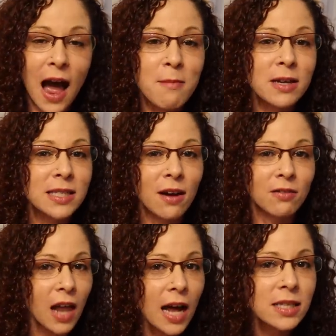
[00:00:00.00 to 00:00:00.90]
I must
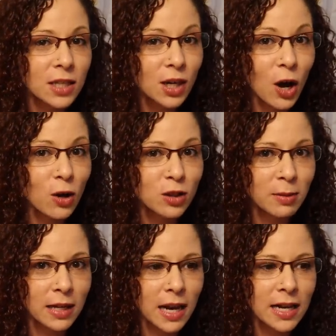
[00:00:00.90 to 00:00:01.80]
have lots of ghosts
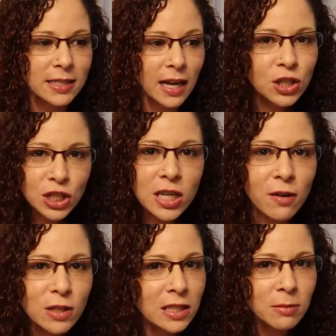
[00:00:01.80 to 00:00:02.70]
because she
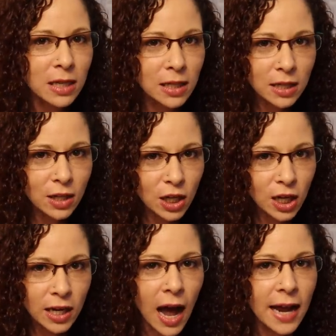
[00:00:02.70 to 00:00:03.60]
never seen me clean or
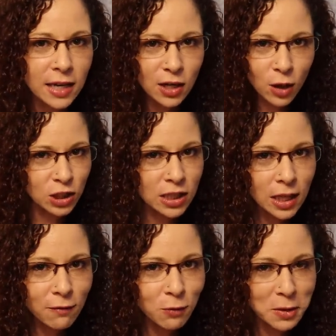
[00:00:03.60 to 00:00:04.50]
cook. I didn't know she
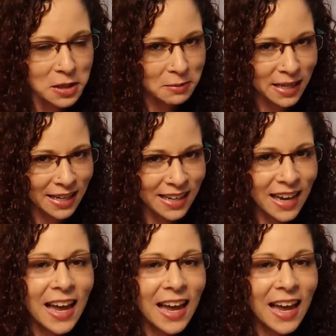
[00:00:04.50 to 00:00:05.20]
lived with me.